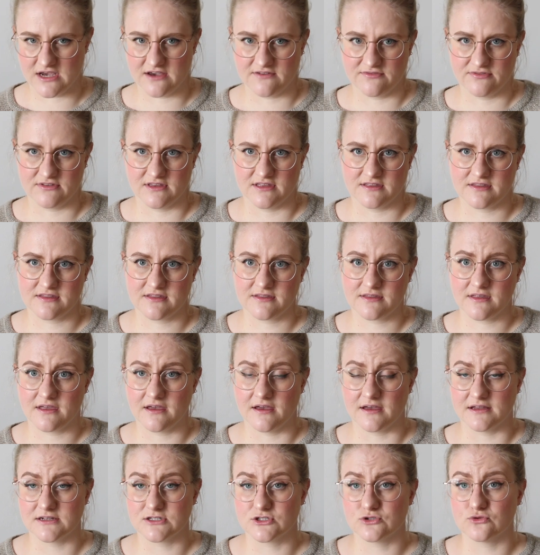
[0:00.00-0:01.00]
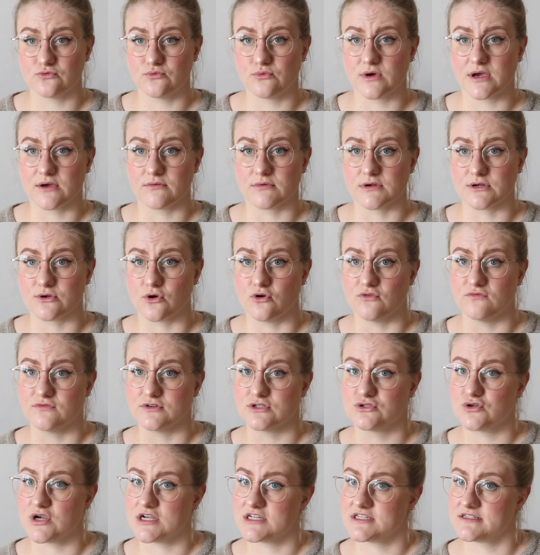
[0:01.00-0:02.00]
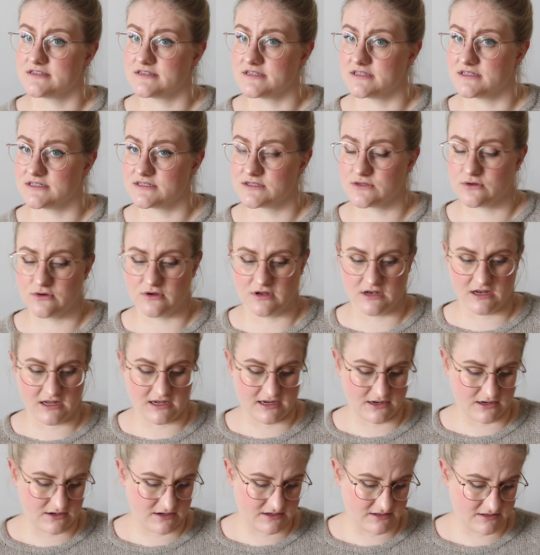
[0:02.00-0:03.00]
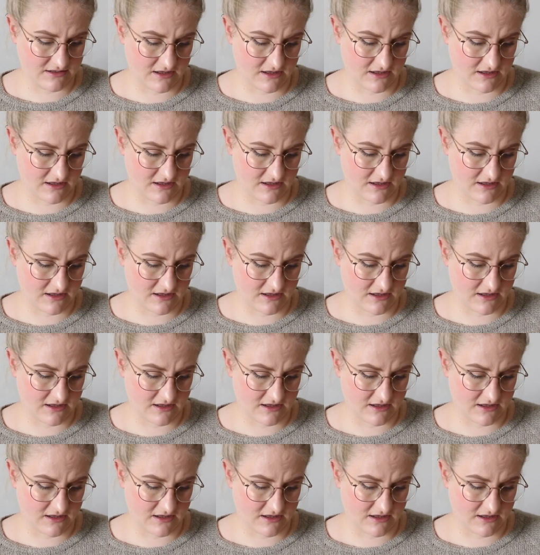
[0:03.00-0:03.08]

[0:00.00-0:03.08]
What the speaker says: have this to wear it over dresses or like